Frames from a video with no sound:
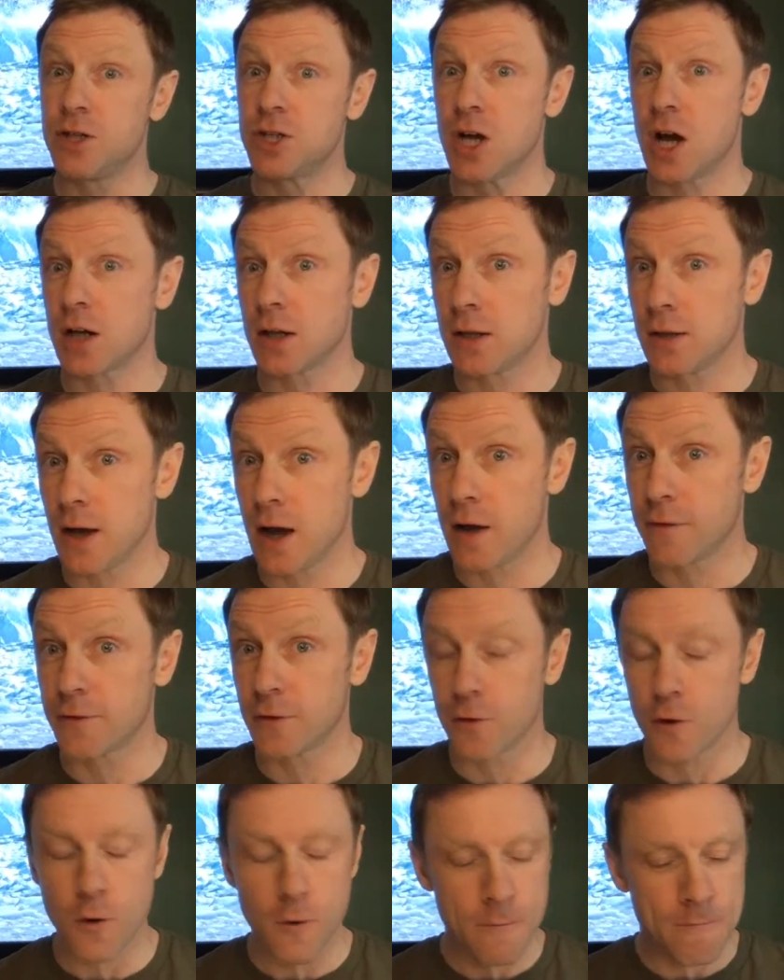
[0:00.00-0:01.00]
channel
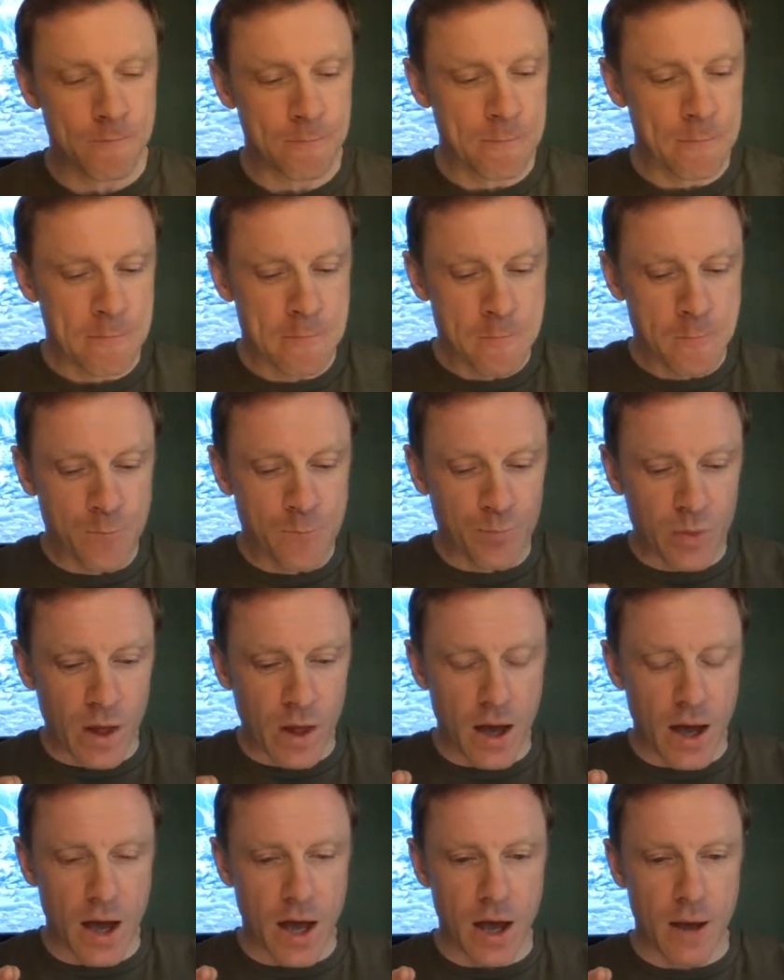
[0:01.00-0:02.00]
after all,
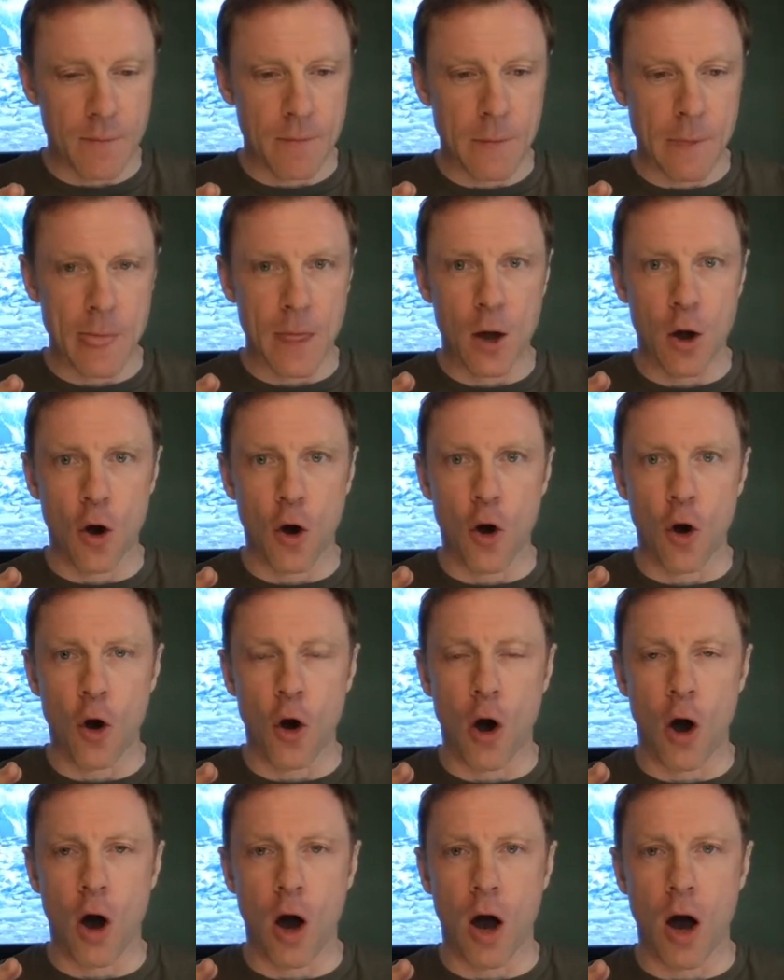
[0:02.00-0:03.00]
I've done
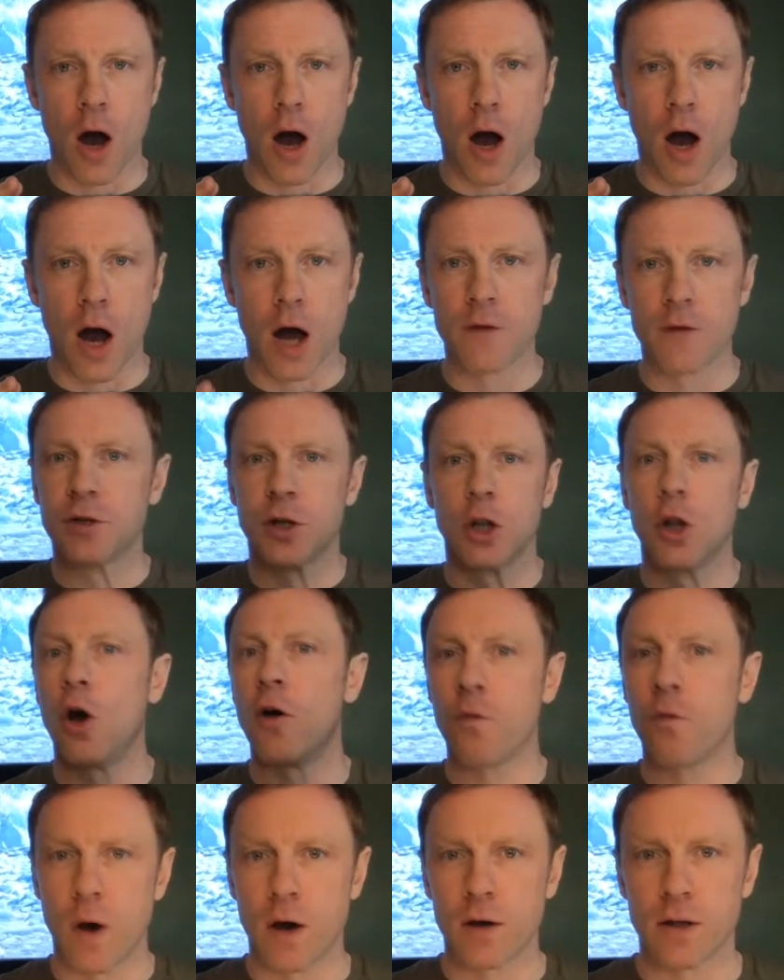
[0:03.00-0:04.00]
a lot
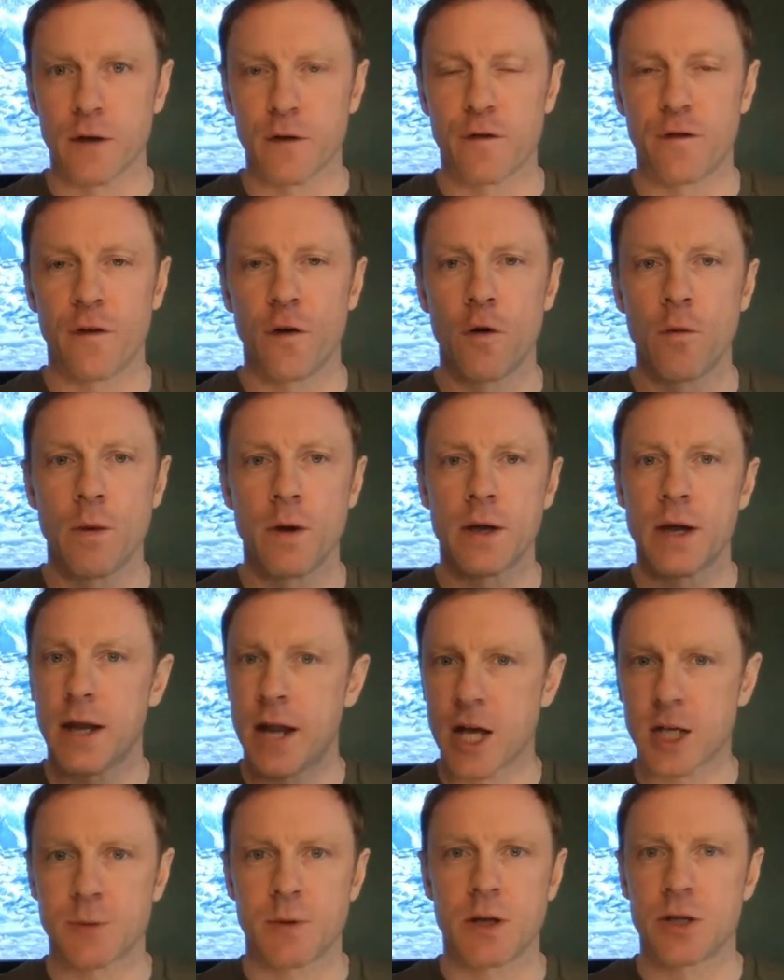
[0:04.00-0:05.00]
of wildlife filming and
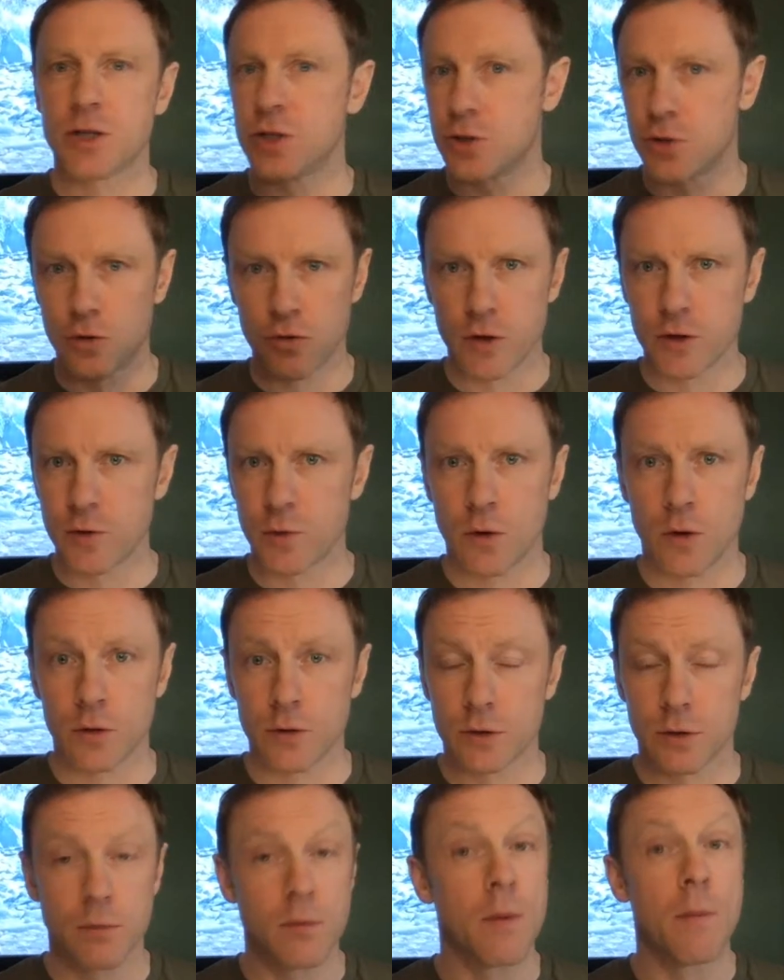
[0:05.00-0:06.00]
expeditions all around the
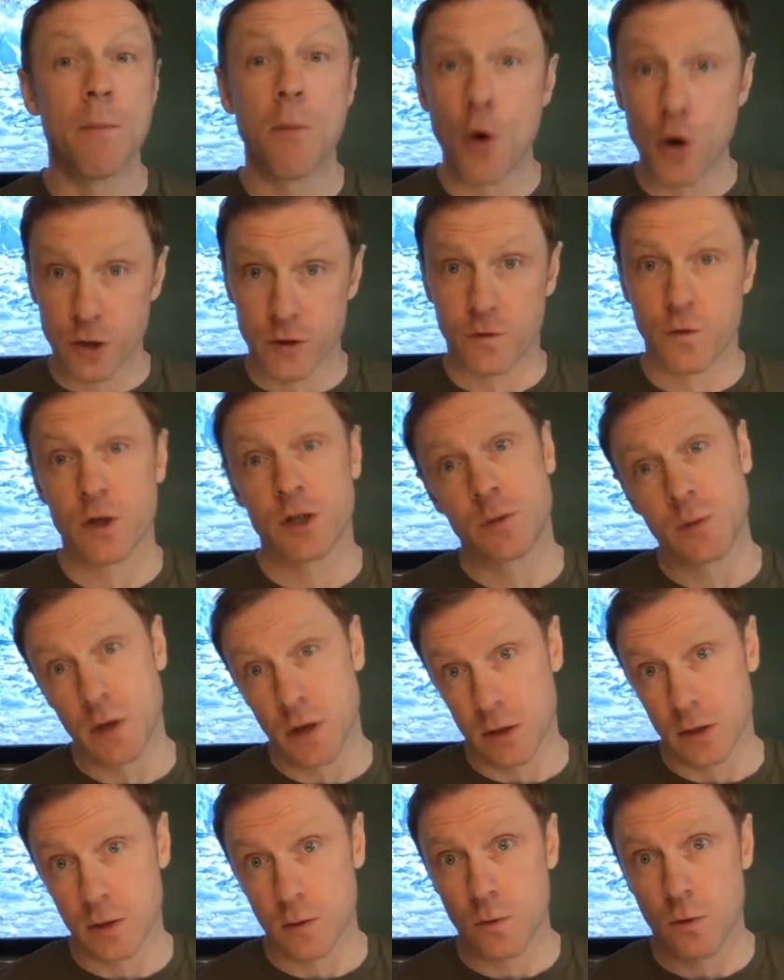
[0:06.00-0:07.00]
world, but most of which have been
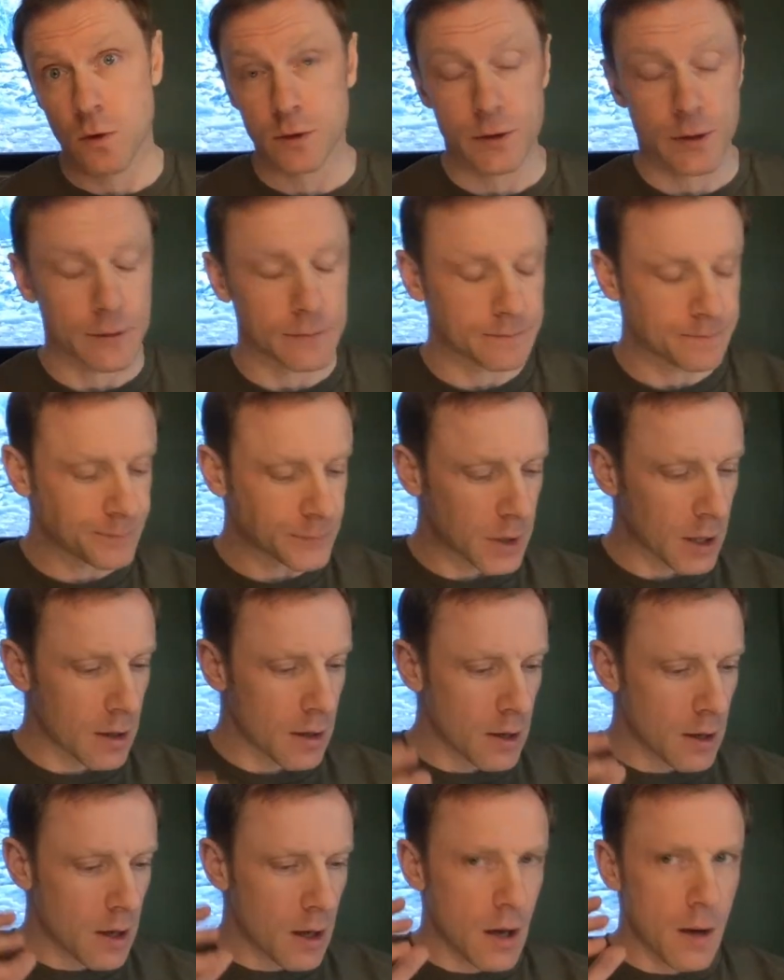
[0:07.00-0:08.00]
underwater.
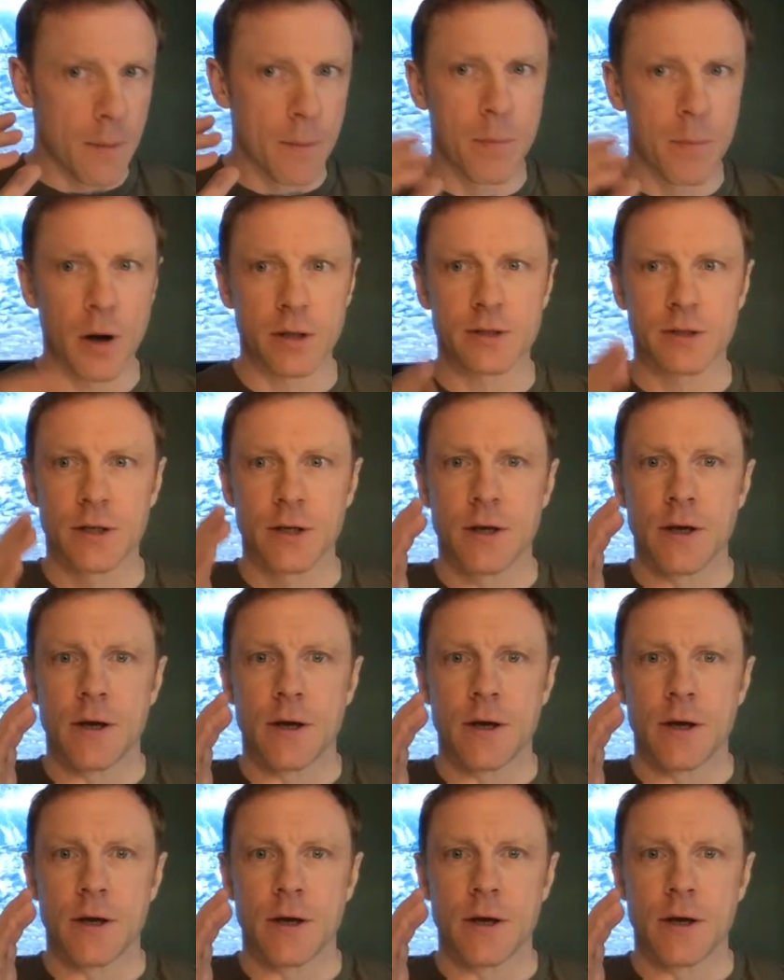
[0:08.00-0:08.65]
But